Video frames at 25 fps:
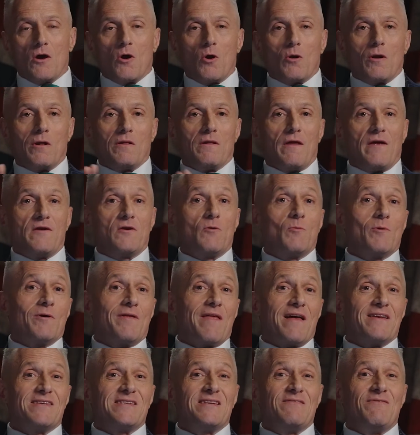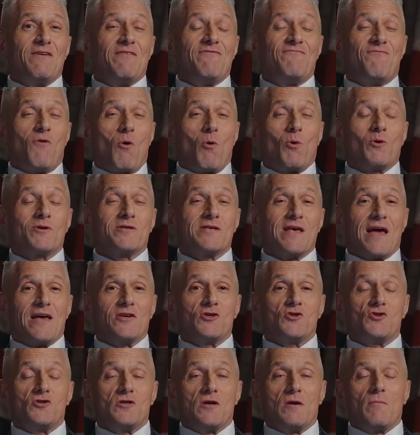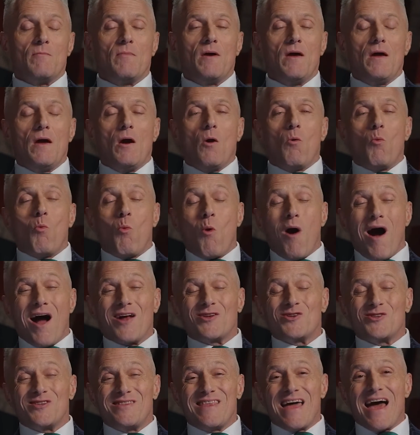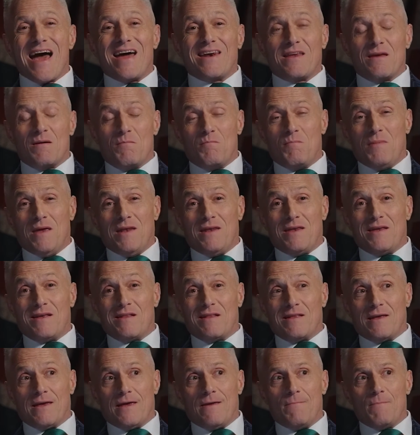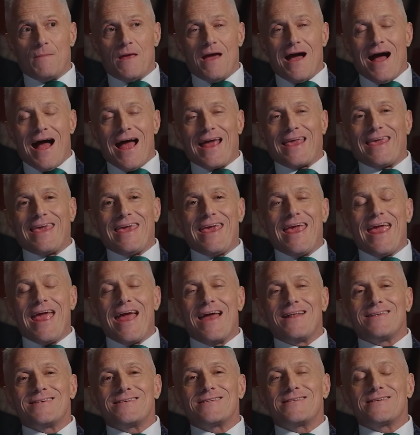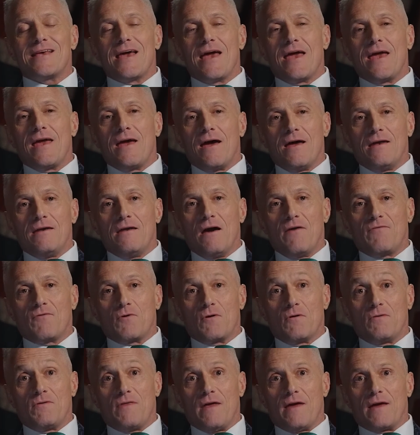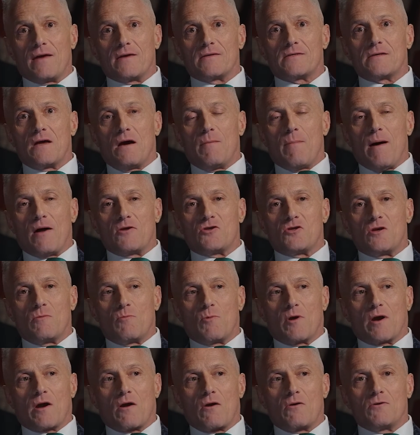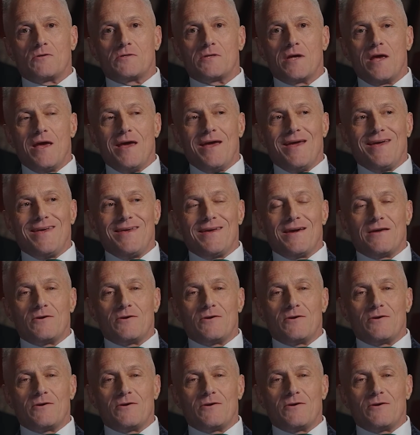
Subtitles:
Go to londonreal.tv/Jim, watch that immediately. I can't say enough good things about Jim Rickards. He